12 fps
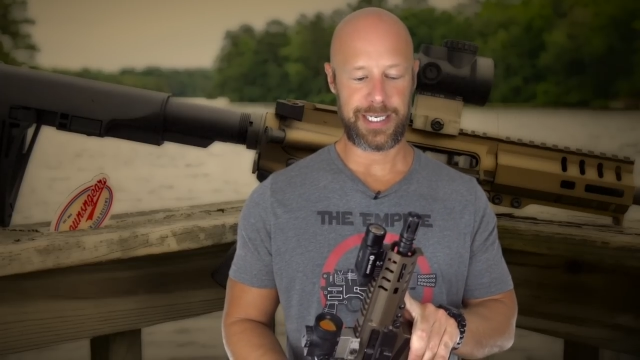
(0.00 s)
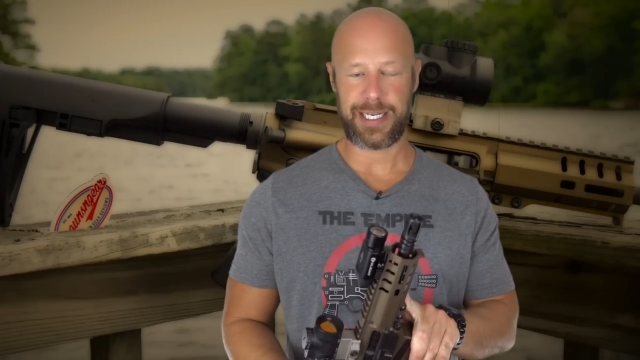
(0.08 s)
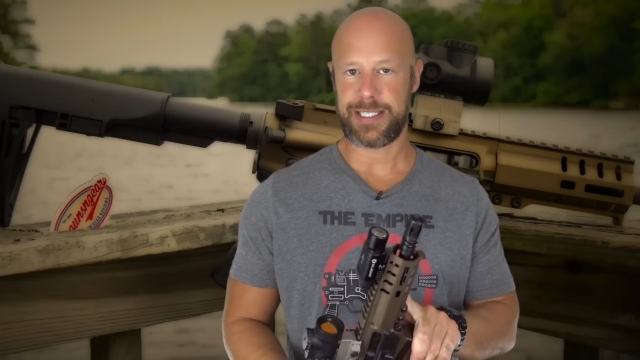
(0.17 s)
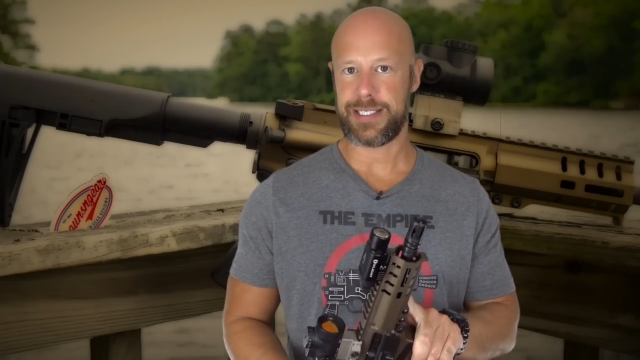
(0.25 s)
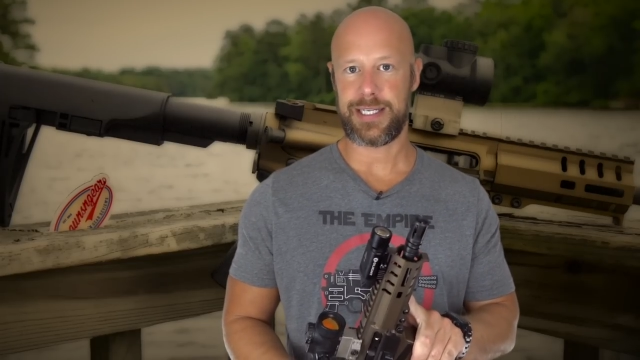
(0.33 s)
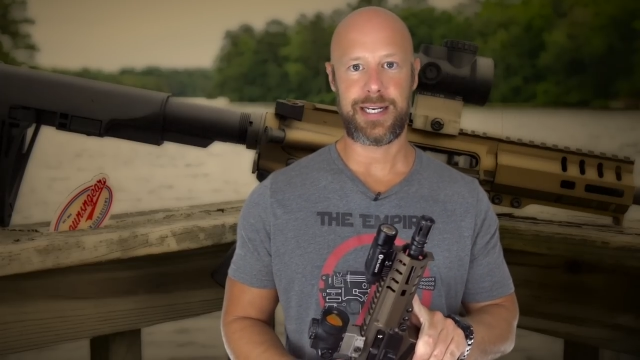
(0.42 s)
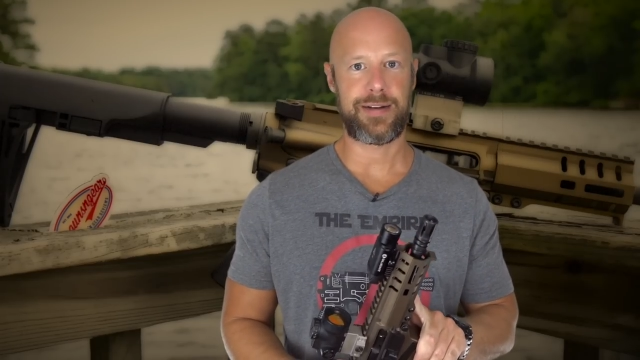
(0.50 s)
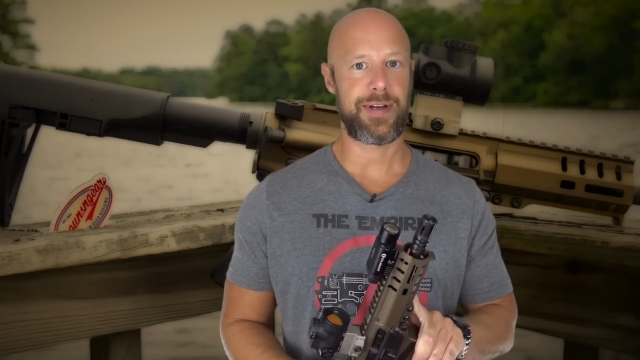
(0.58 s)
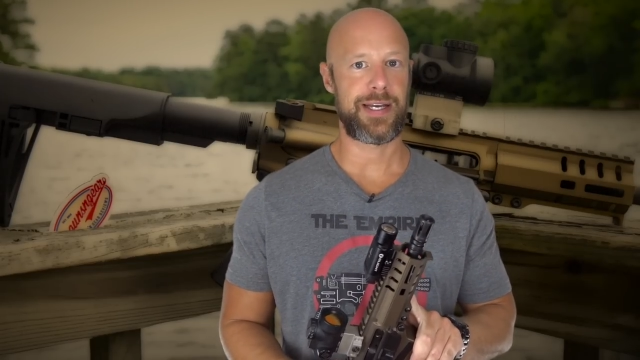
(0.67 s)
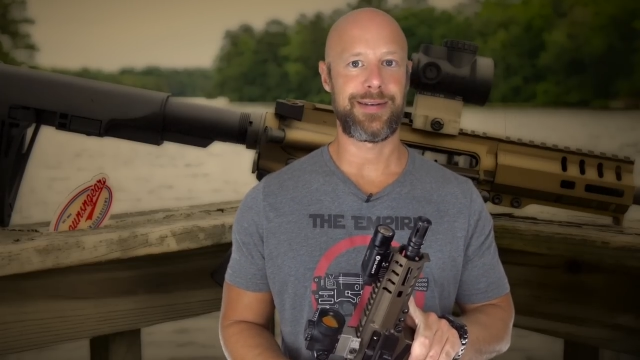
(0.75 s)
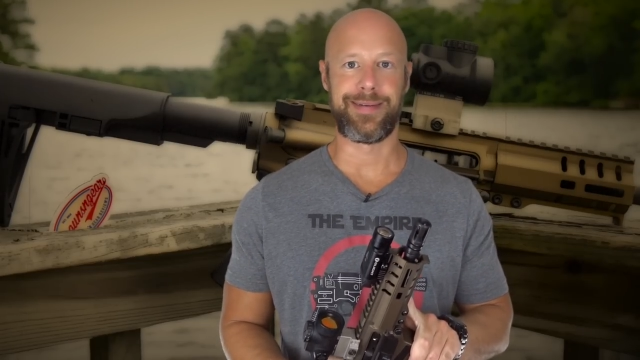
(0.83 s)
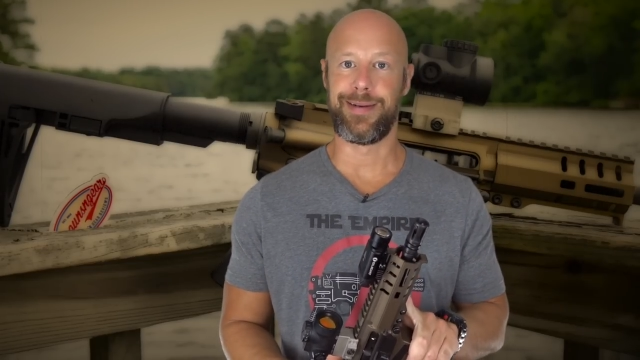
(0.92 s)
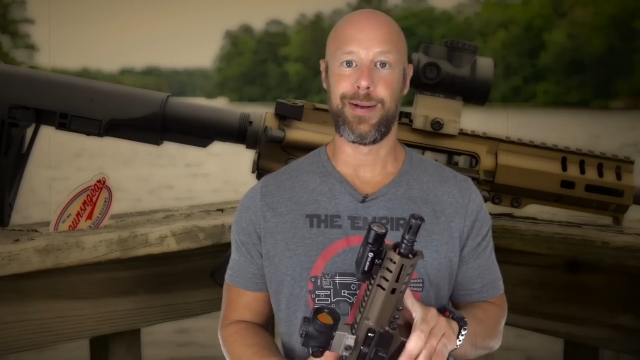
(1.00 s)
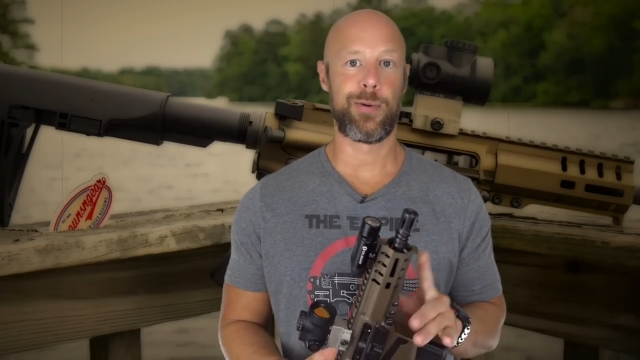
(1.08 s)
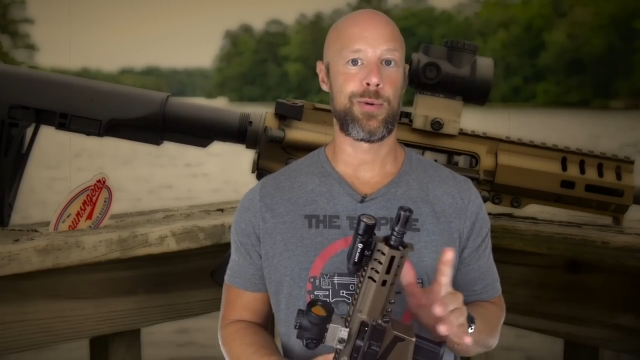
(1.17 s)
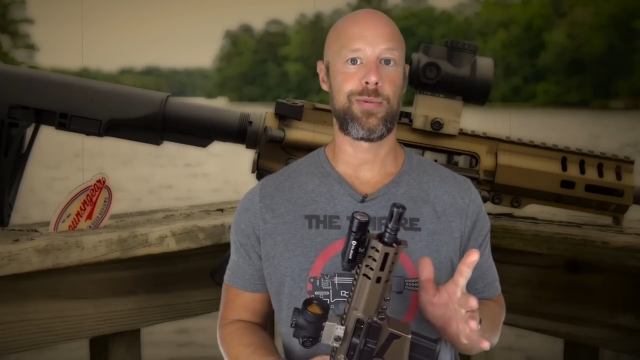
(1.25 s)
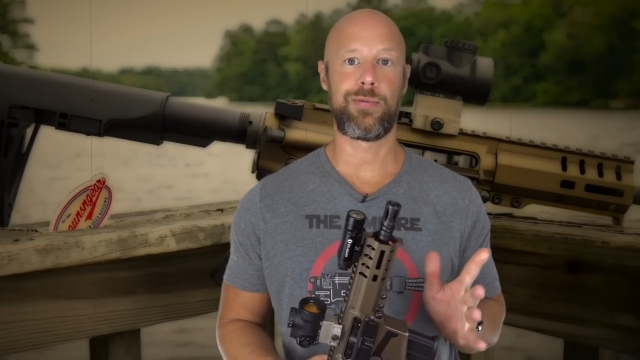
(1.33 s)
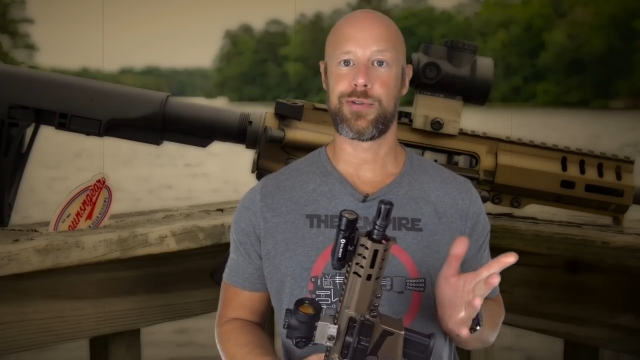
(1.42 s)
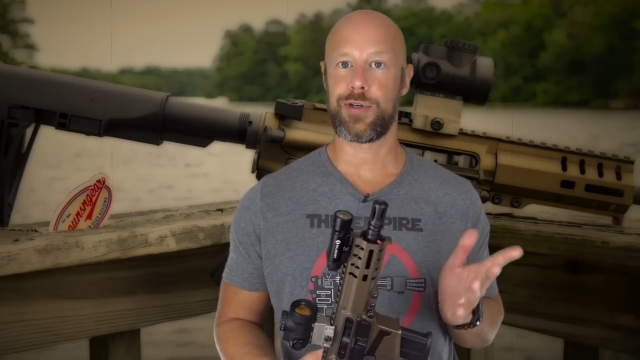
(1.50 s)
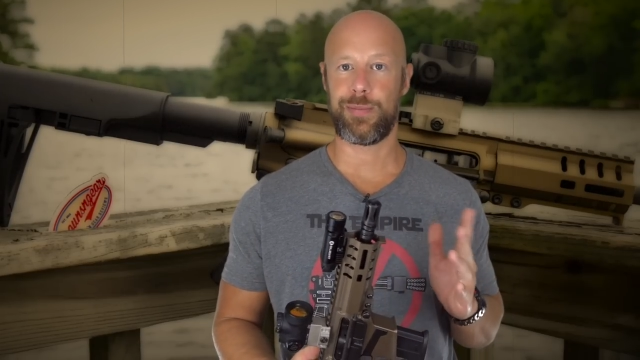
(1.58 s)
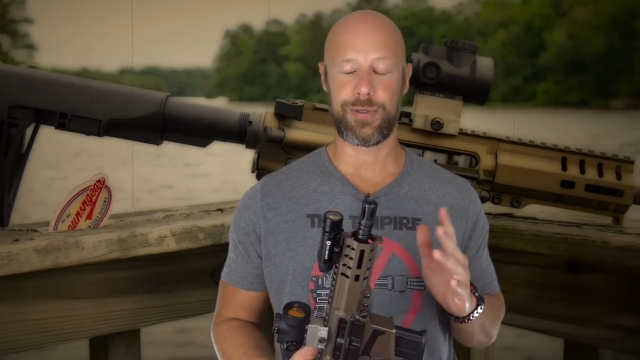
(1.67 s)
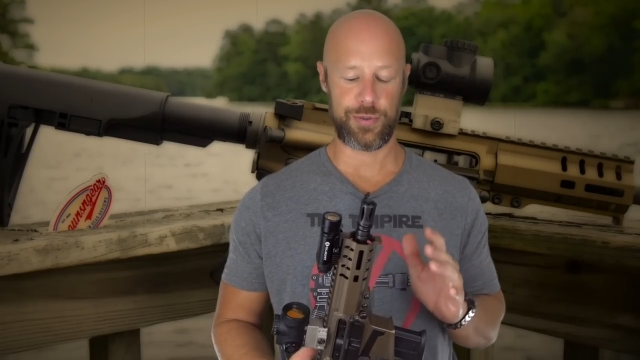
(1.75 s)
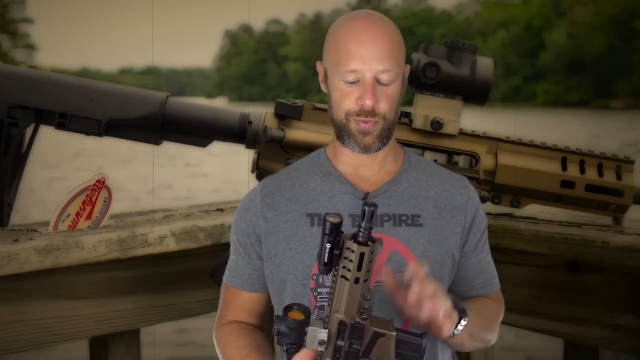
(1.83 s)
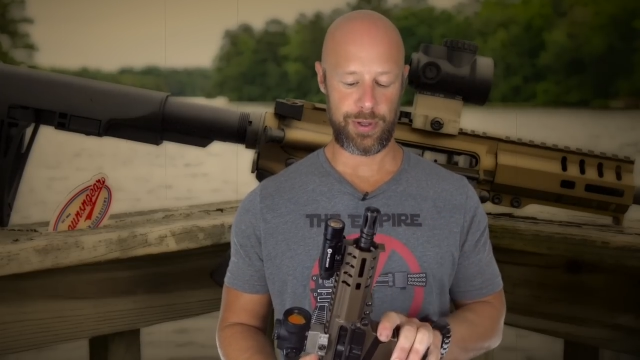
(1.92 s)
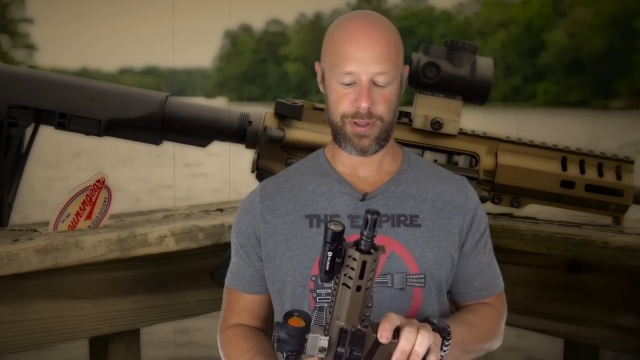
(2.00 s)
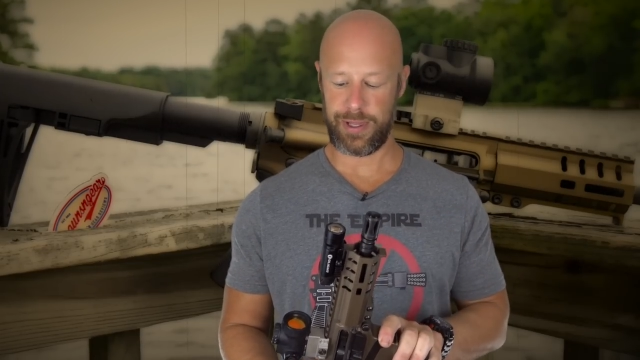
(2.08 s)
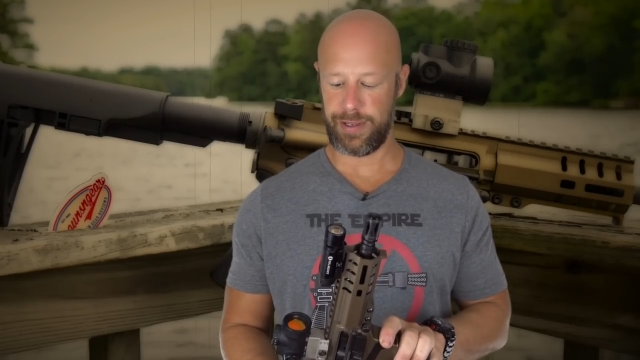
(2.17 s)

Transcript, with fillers: like I said, I've had no troubles with.